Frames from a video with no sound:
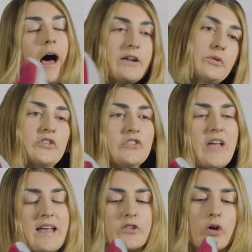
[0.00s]
I'd also
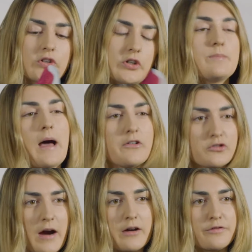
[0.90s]
say it's got a good amount of
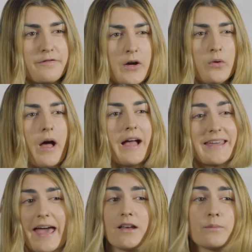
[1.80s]
ground feel,
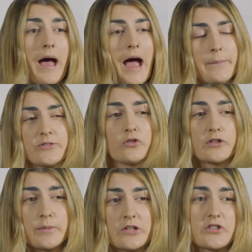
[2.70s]
again perhaps not
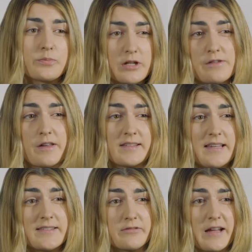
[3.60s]
as much as
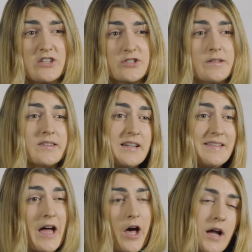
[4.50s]
previous iterations and
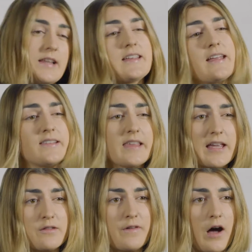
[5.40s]
in the early days of the
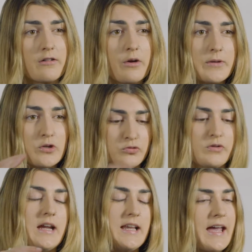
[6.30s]
Kinvara when you're
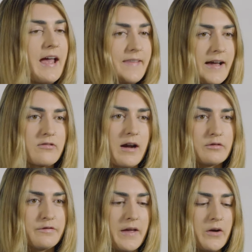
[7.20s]
really getting that
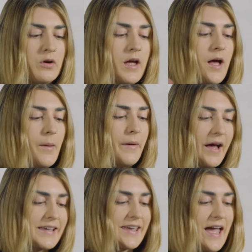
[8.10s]
ground feel,
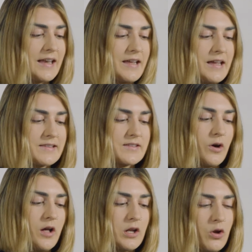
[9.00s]
but again it's
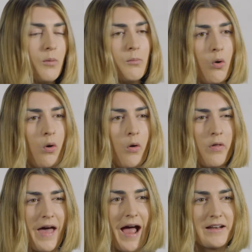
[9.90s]
got a lot
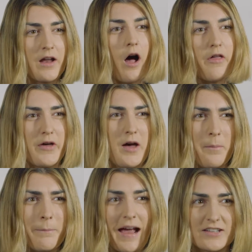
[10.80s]
more than
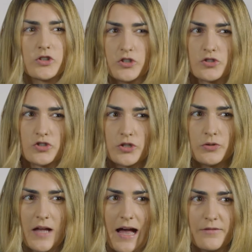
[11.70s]
other max cushion
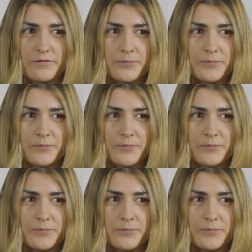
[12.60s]
shoes have.